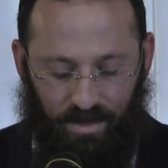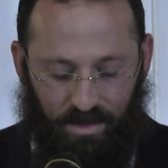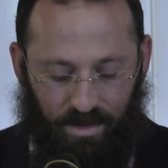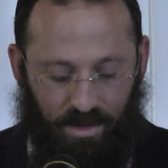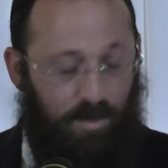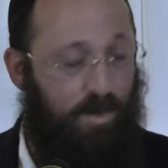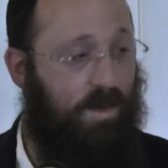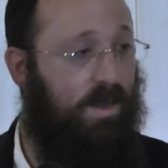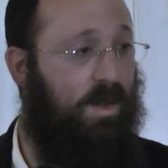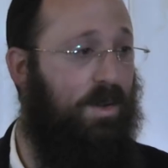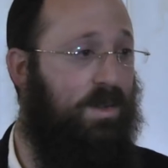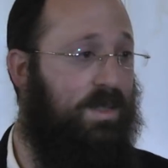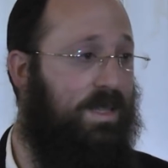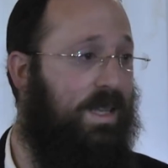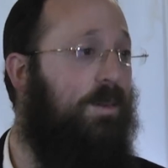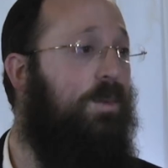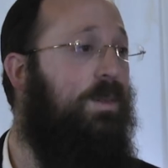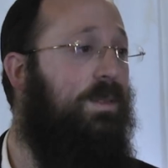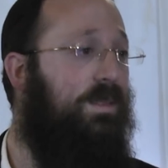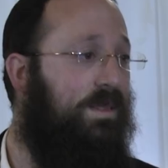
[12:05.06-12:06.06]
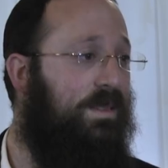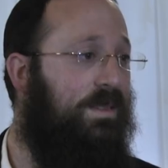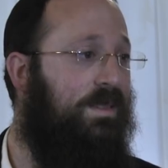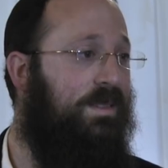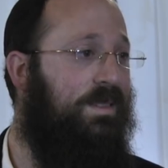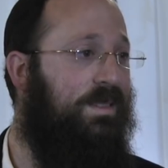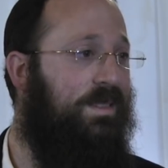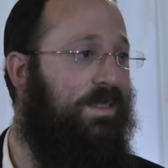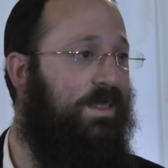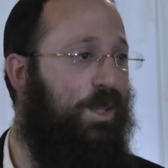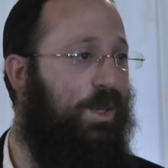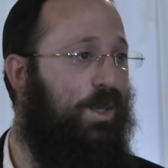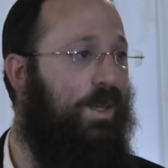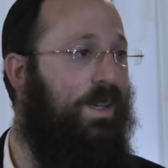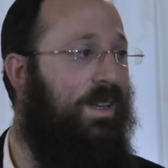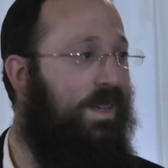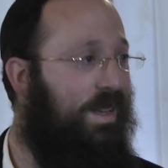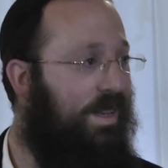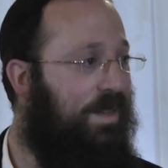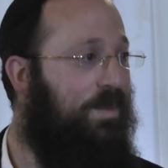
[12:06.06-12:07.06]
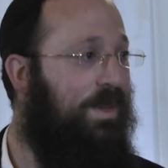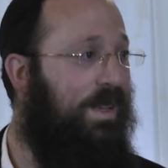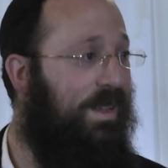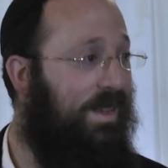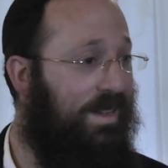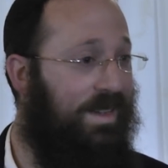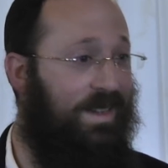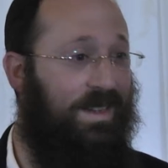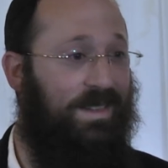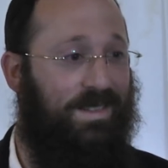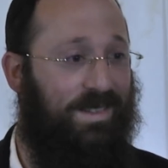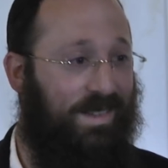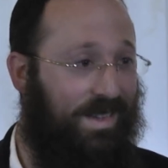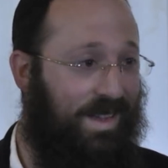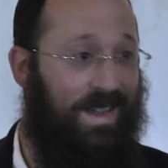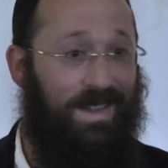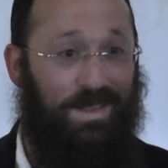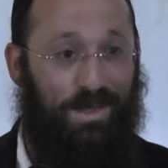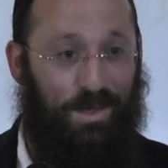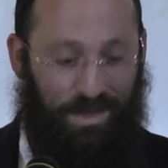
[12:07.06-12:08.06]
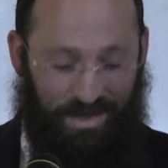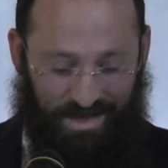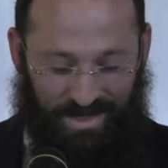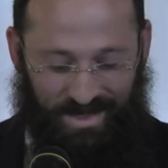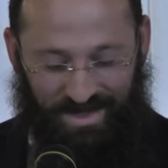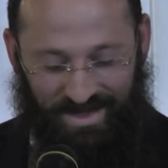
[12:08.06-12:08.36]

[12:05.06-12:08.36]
There were those that would look at it and be like, okay, look